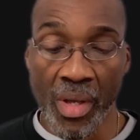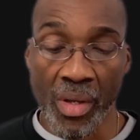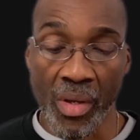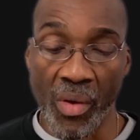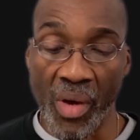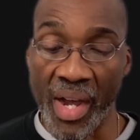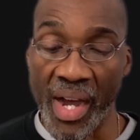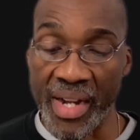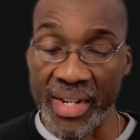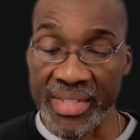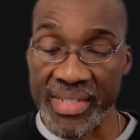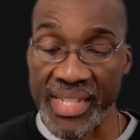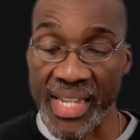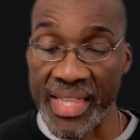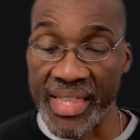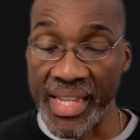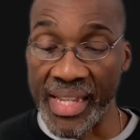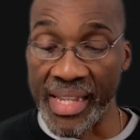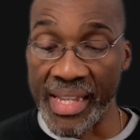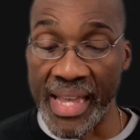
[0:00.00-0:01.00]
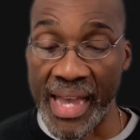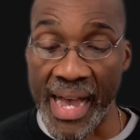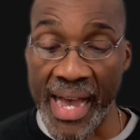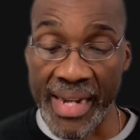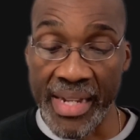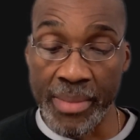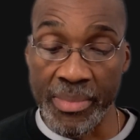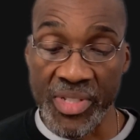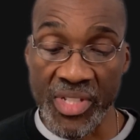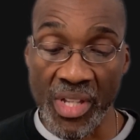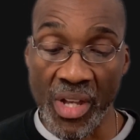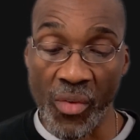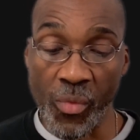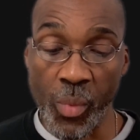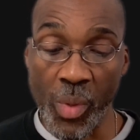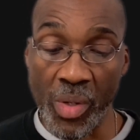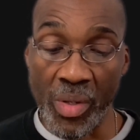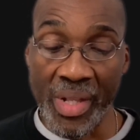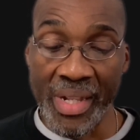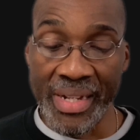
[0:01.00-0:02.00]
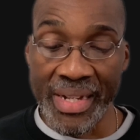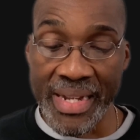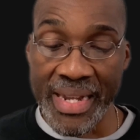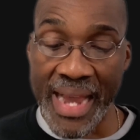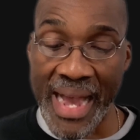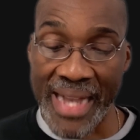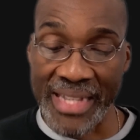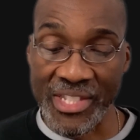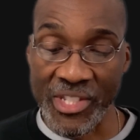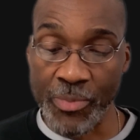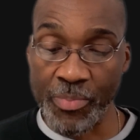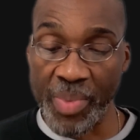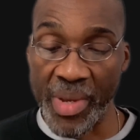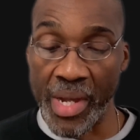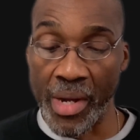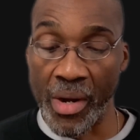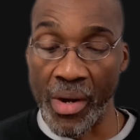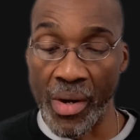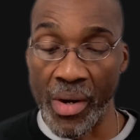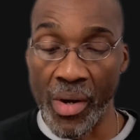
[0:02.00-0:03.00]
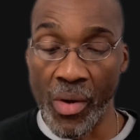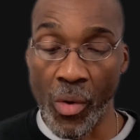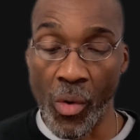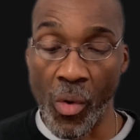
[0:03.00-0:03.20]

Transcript: Going on to say that God himself will not spare